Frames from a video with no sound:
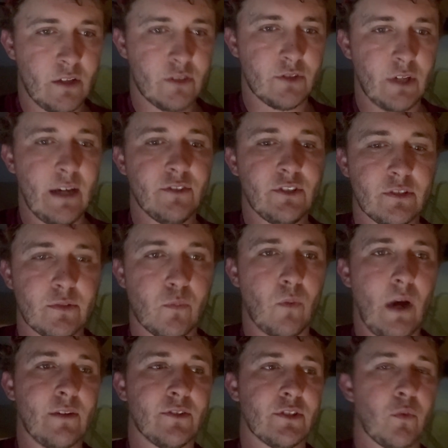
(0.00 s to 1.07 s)
So I was
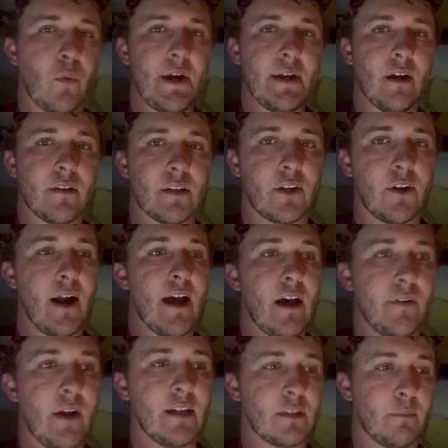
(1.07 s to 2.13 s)
just waiting on the
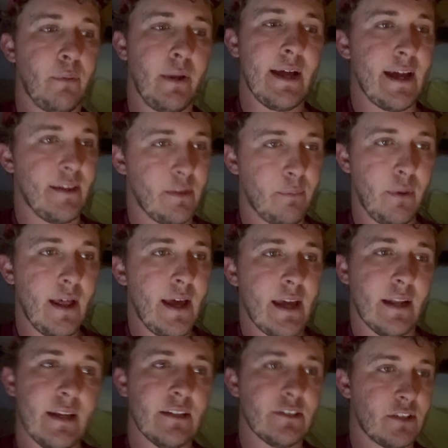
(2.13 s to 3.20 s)
ground, not the plant. The
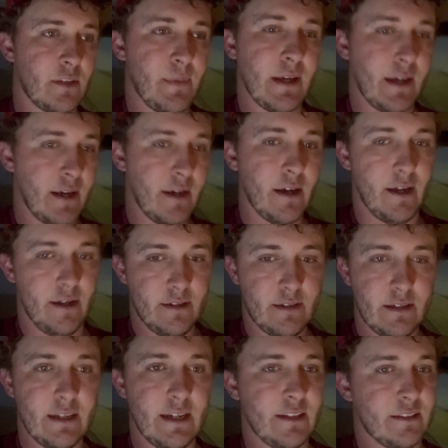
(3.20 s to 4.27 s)
plant needs to be cut.
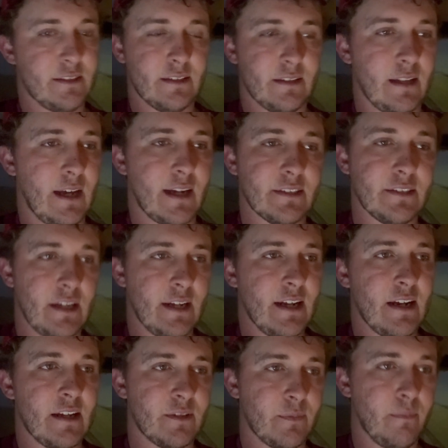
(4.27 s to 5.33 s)
It's, like I said,
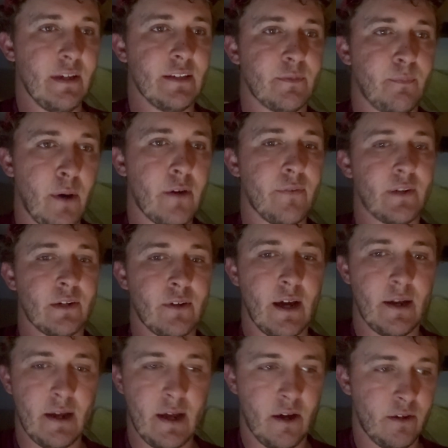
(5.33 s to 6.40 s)
it's perfect
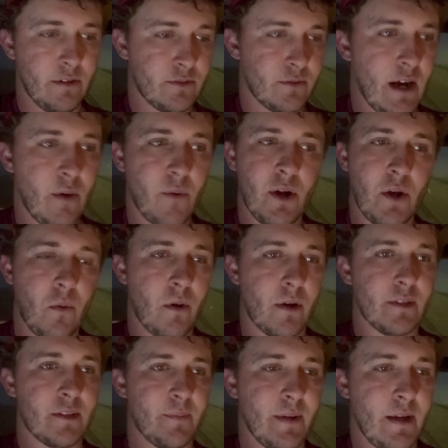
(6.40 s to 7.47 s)
right now. It's right where you
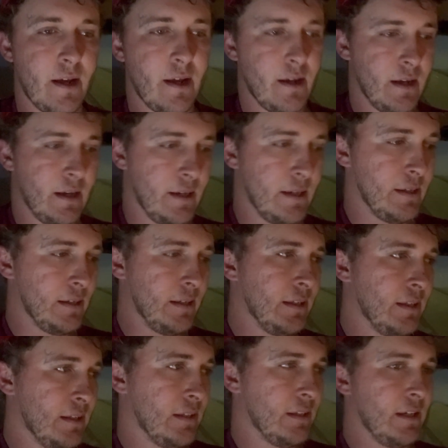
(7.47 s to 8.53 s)
want it to be.
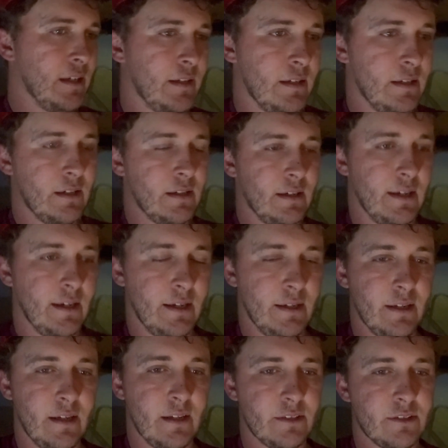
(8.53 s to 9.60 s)

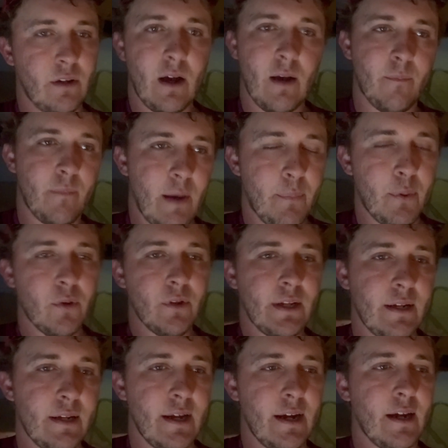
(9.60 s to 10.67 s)
And so I pulled
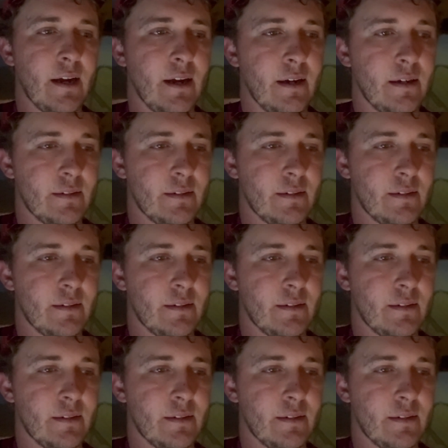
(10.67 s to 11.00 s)
in here